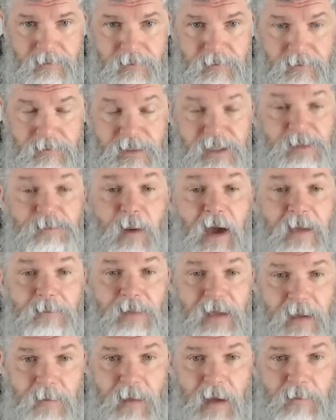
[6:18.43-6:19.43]

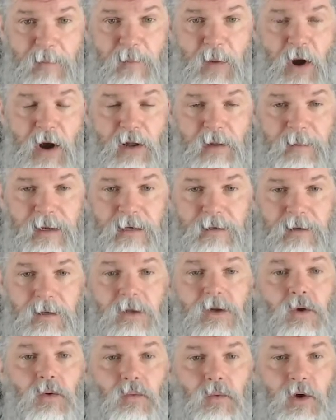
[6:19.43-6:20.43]
despite being a member of parliament.
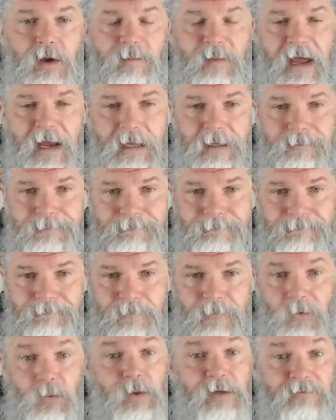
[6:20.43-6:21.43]
Roy Bennett.
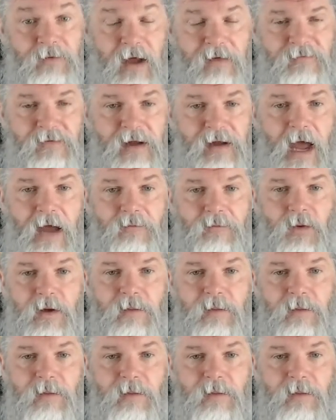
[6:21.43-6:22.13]
We've not forgotten Roy